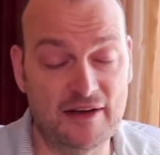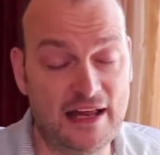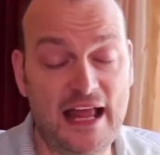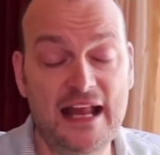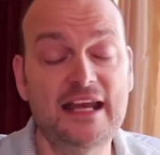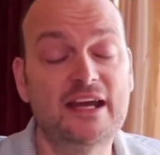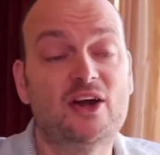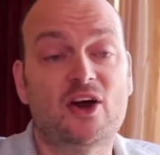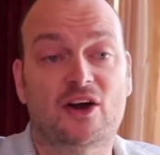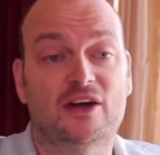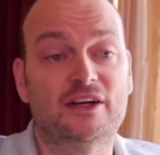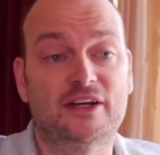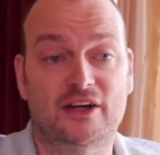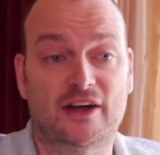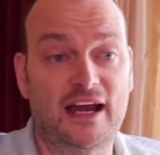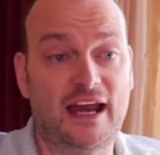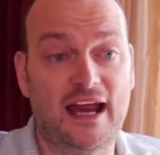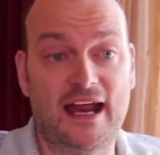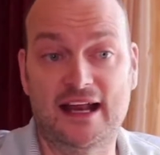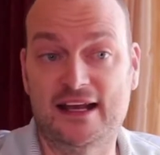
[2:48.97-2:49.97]
any card in your
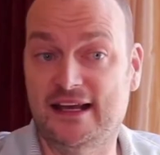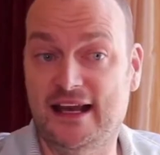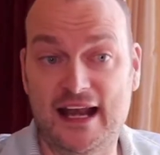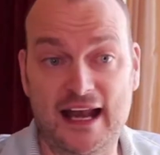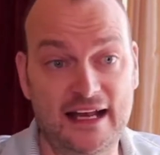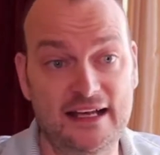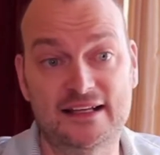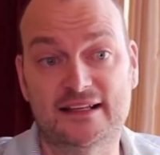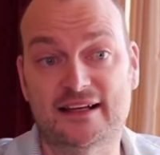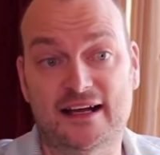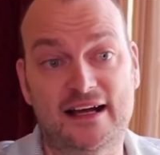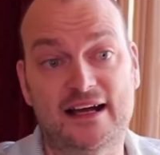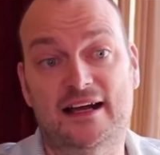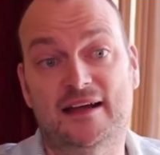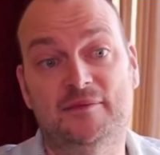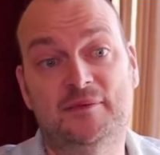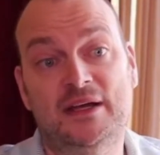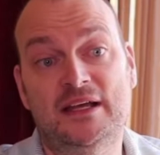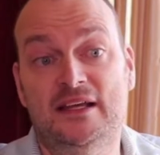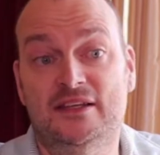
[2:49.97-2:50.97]
hand at any
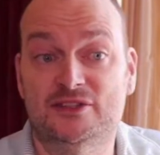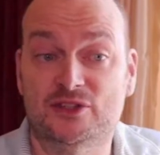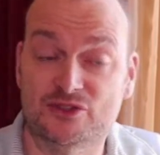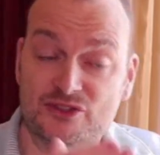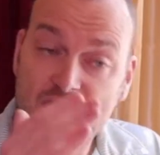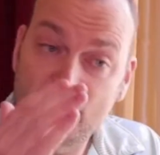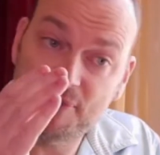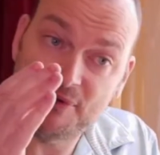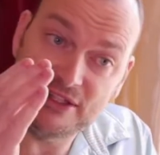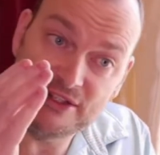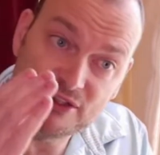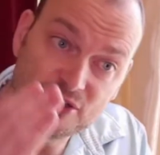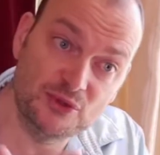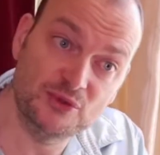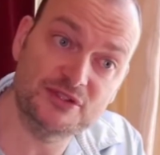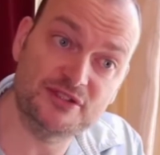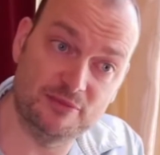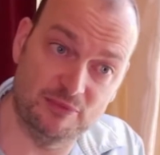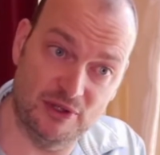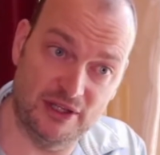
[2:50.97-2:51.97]
time, so it's up to
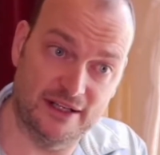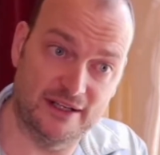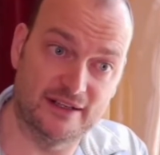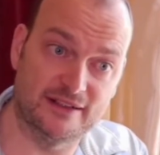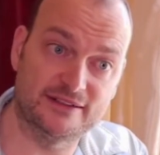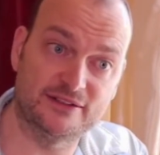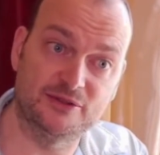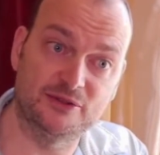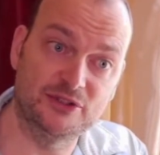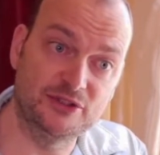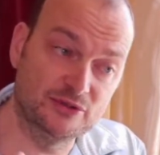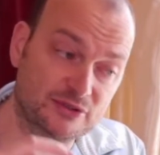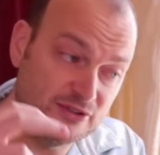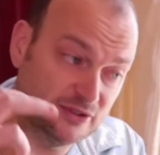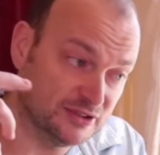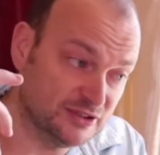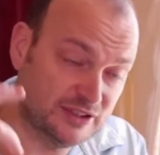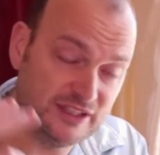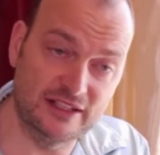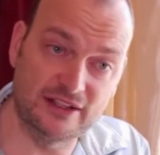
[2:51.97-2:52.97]
you as a player to use your
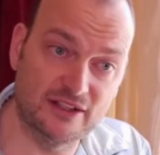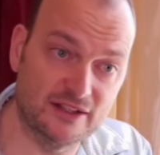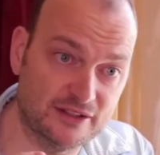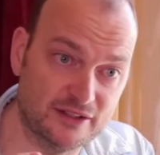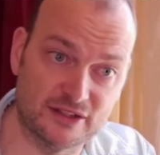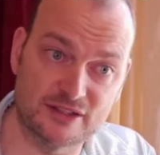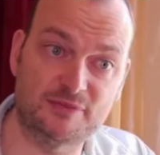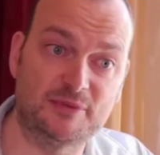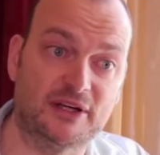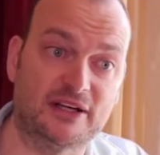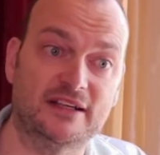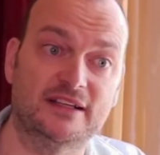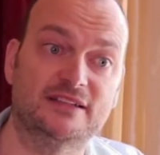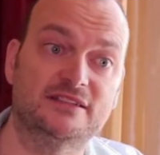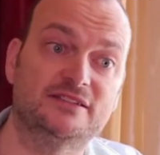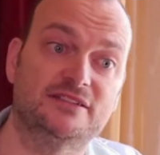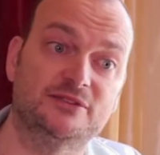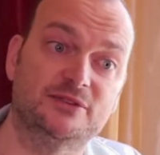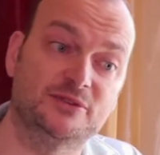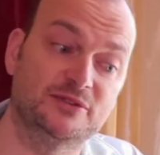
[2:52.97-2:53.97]
skill and your
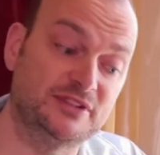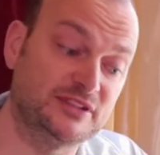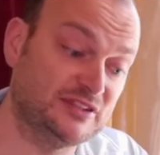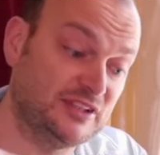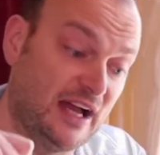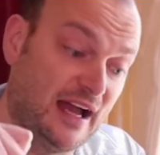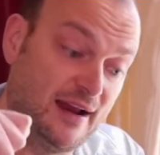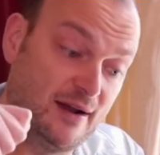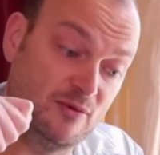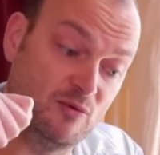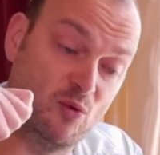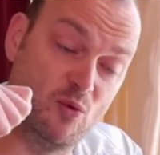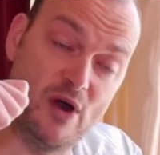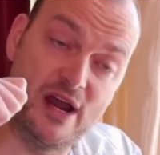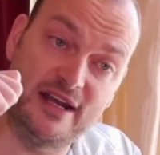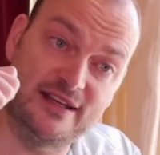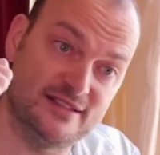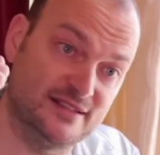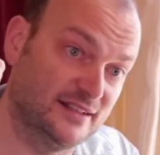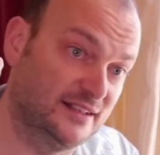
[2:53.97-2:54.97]
experience to decide
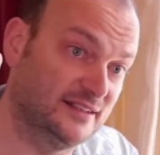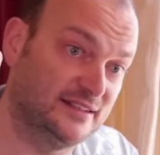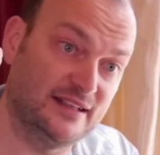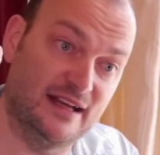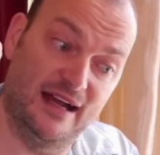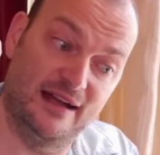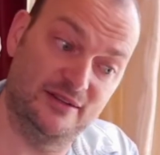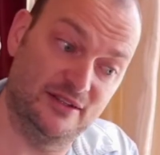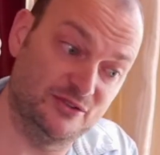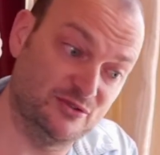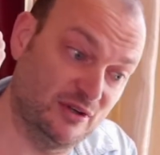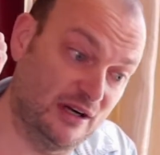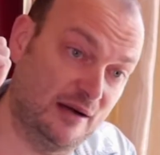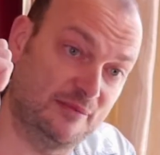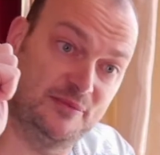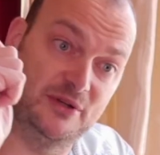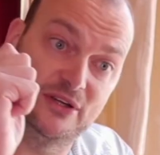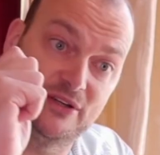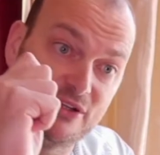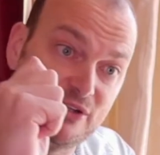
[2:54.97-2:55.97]
when is the good time to
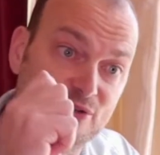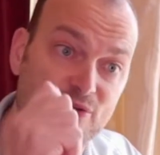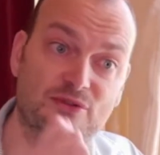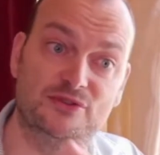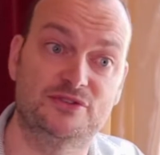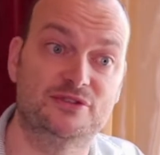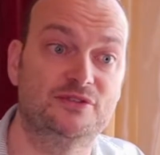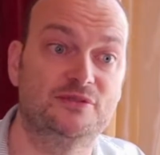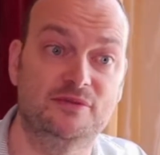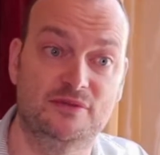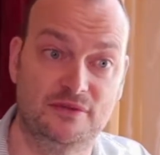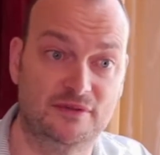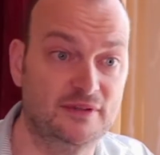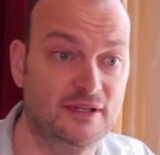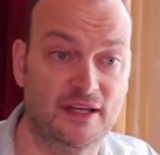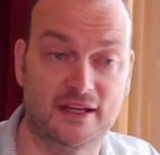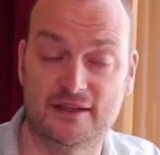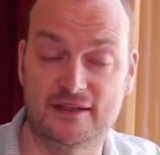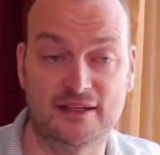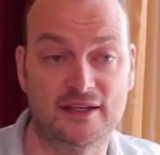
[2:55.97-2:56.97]
drop your huge
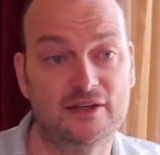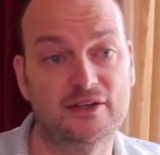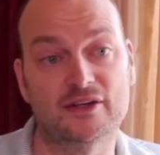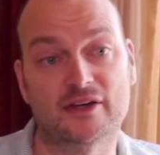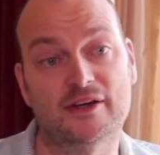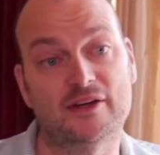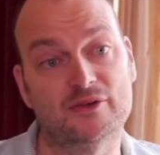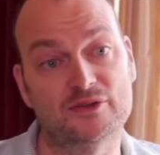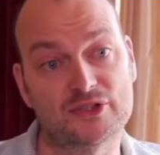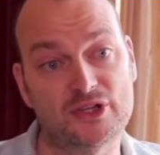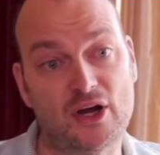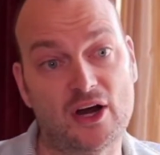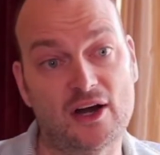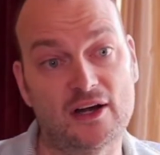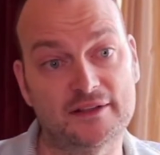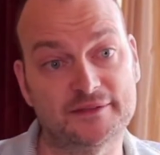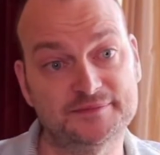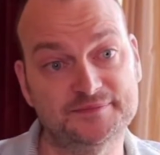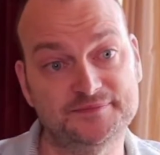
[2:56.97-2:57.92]
card.